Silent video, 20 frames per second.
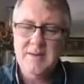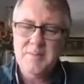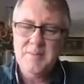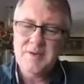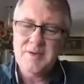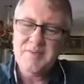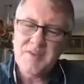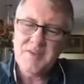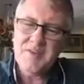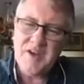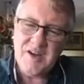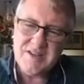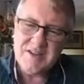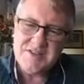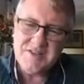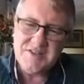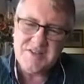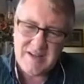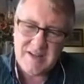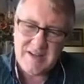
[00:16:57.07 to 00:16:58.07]
But if God's
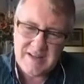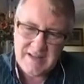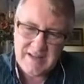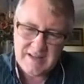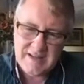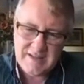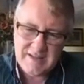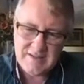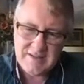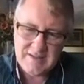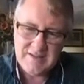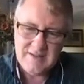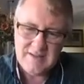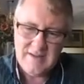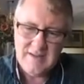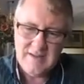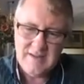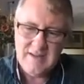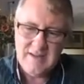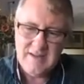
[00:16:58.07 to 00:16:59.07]
not in it, it
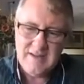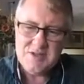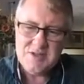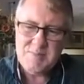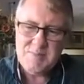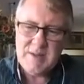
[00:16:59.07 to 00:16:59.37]
just